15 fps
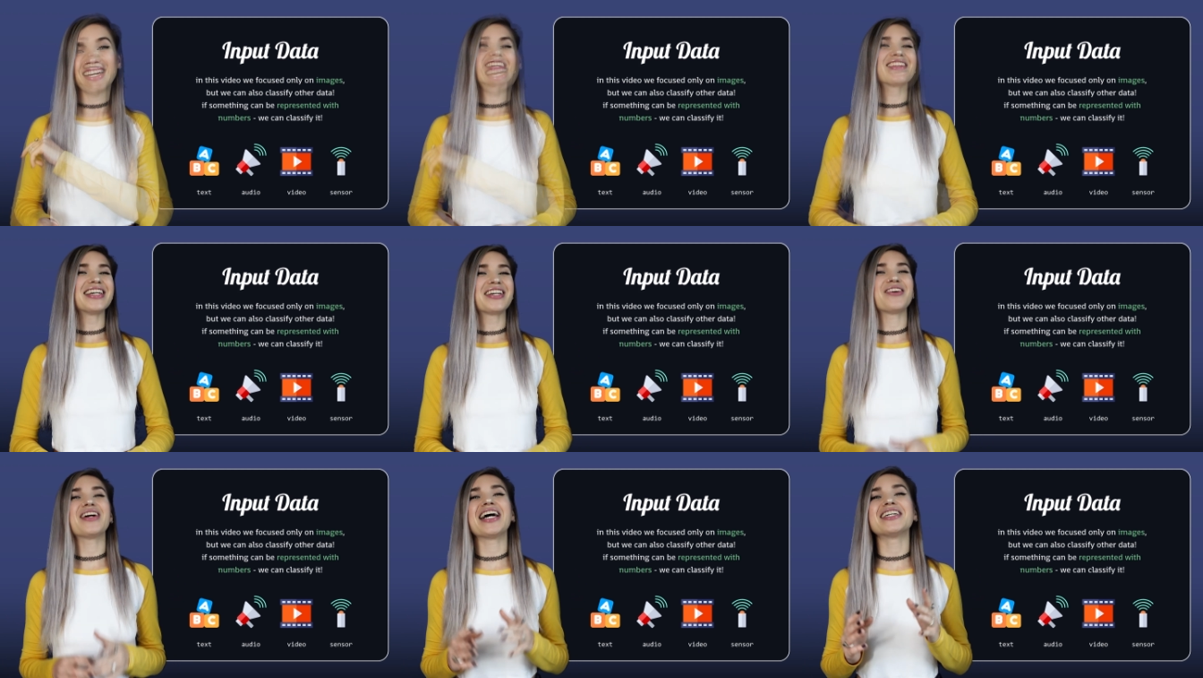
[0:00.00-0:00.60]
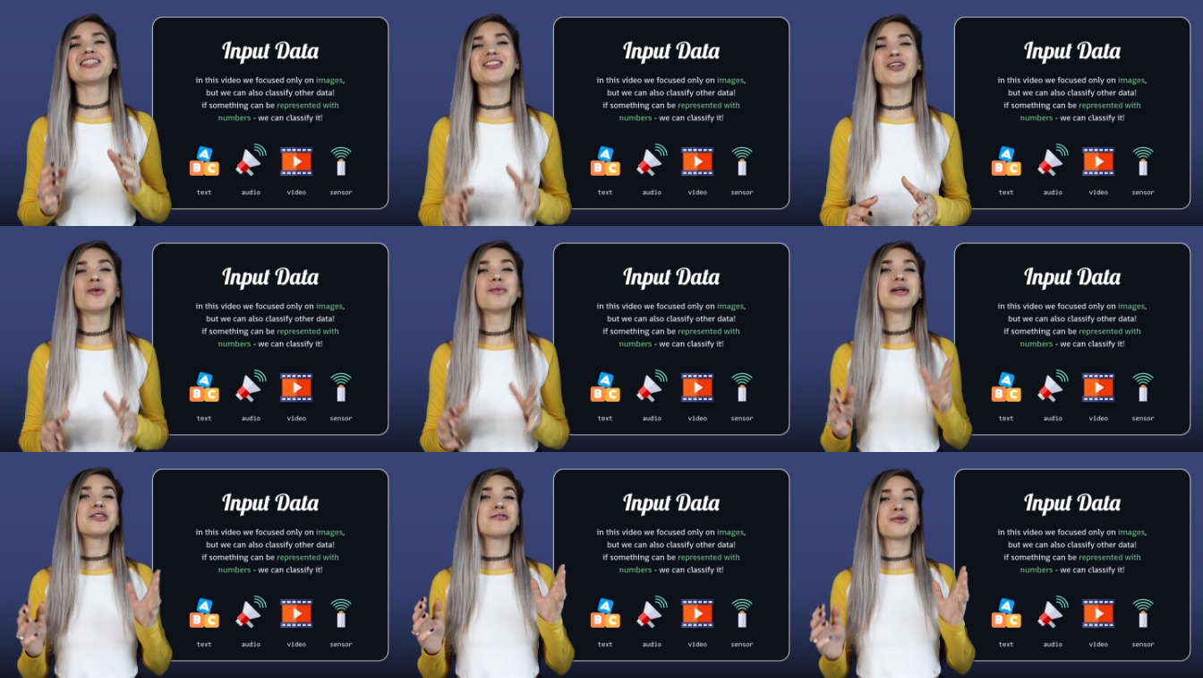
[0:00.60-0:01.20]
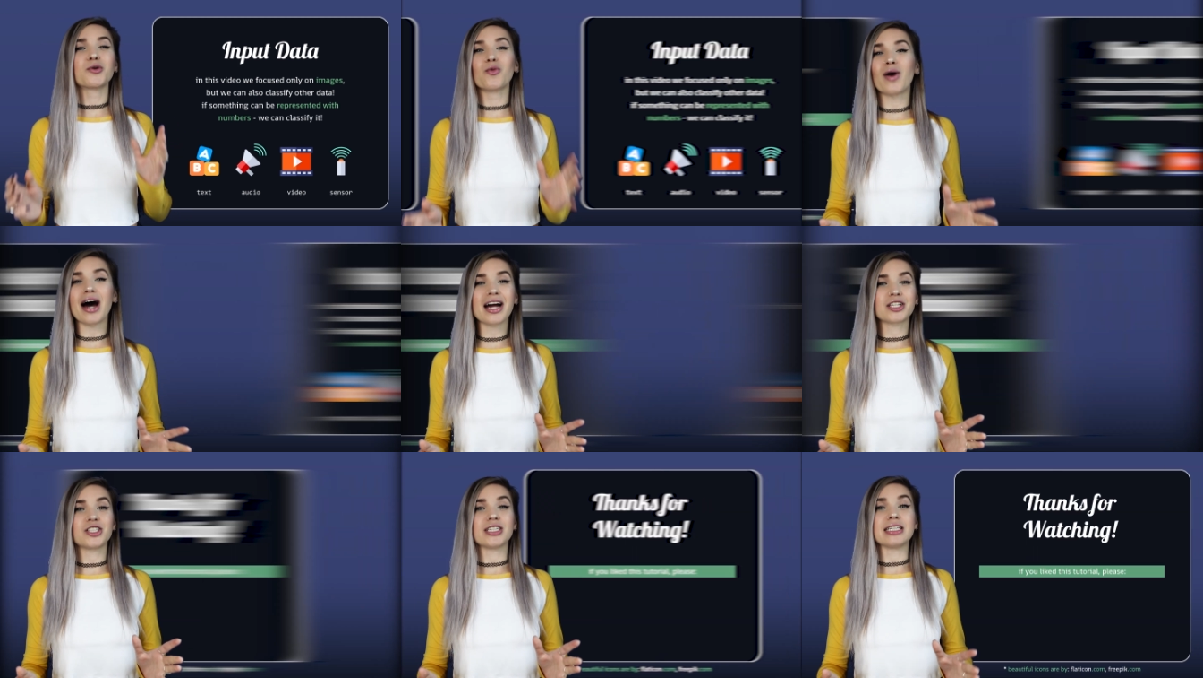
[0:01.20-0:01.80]
And thank you guys so much for
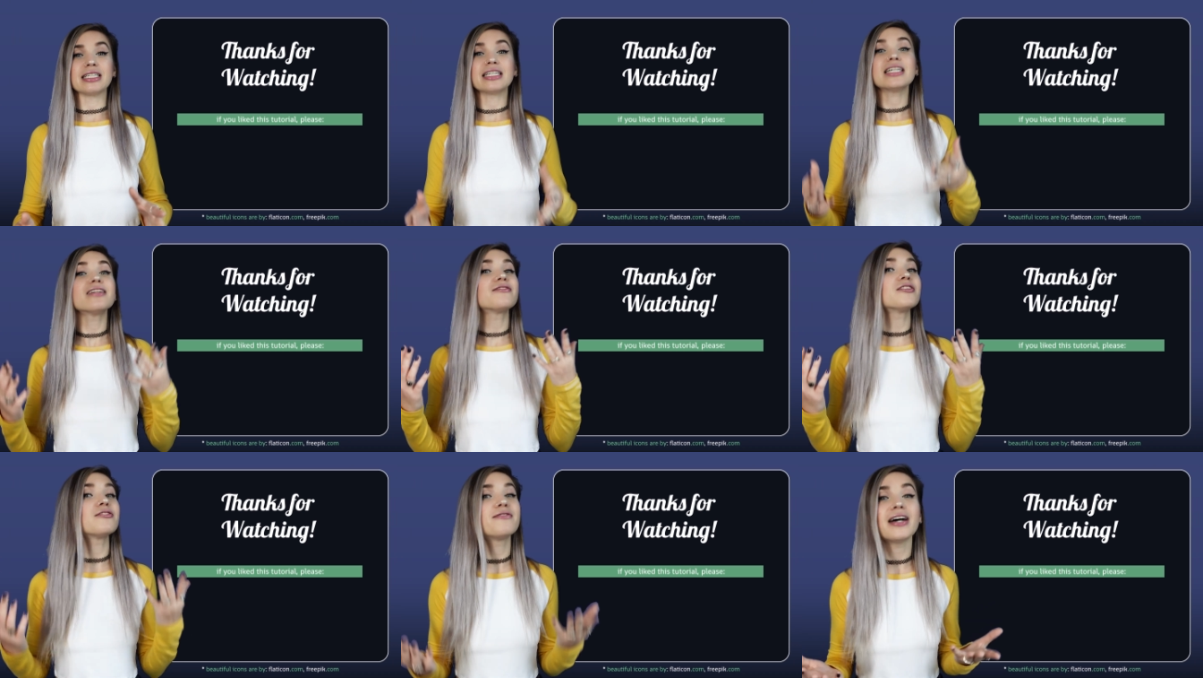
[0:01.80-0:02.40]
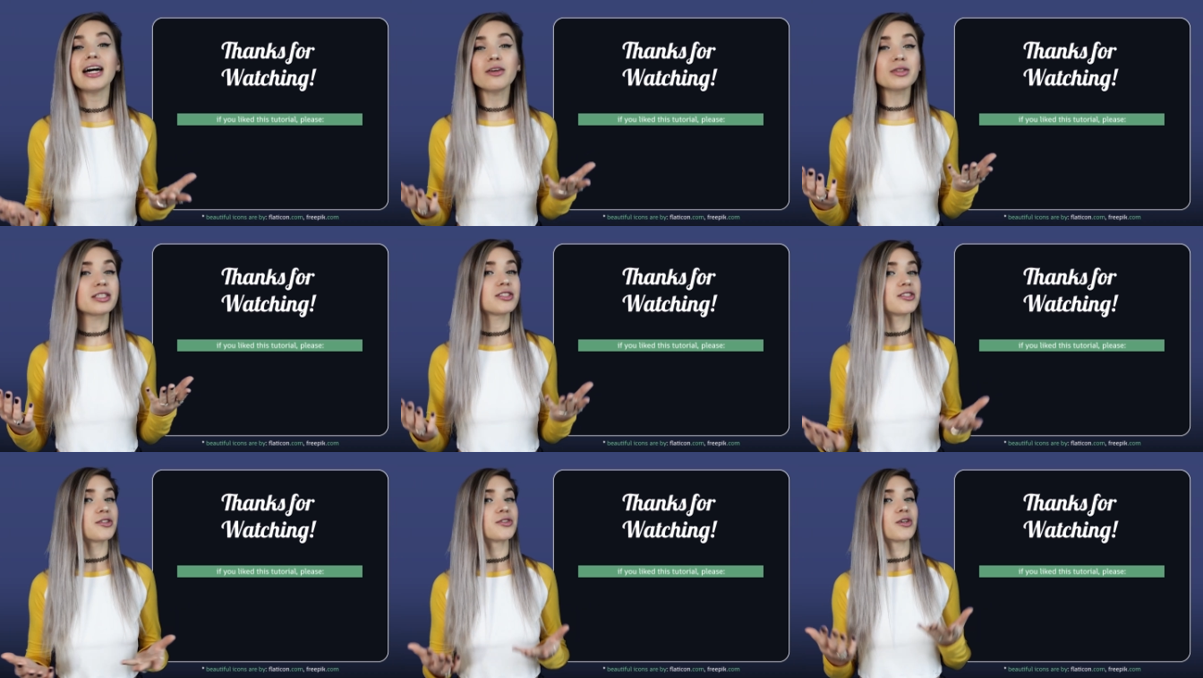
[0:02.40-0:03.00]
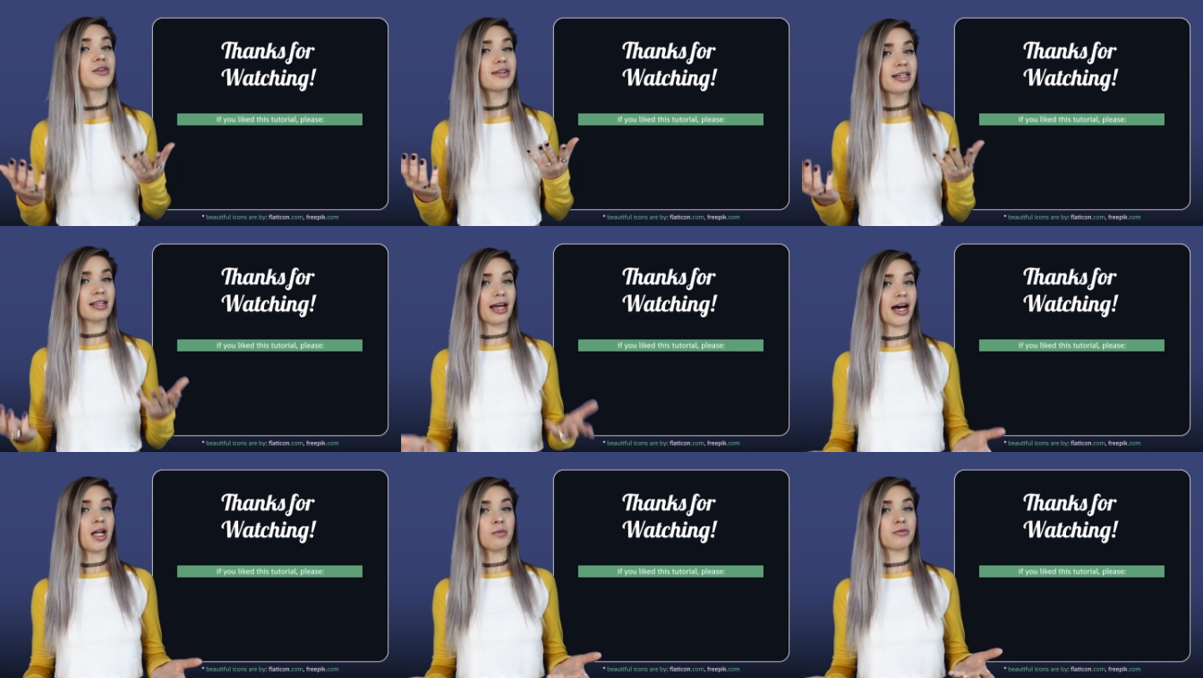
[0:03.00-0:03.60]
watching. If you found this tutorial
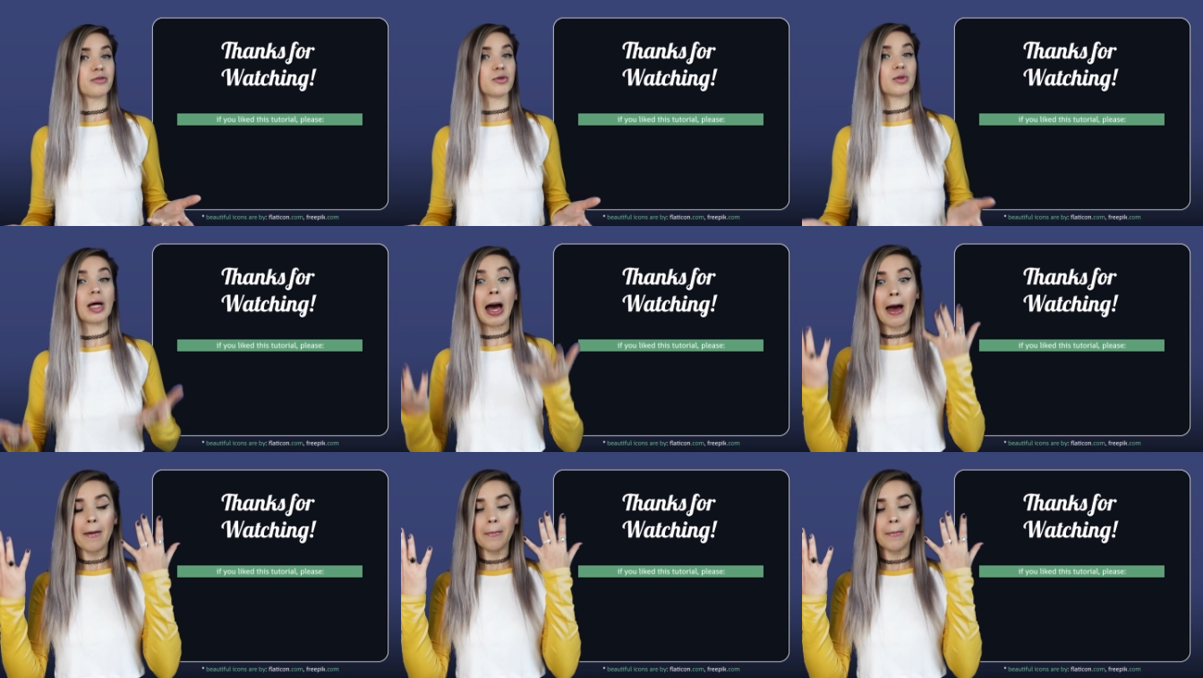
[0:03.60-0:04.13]
helpful,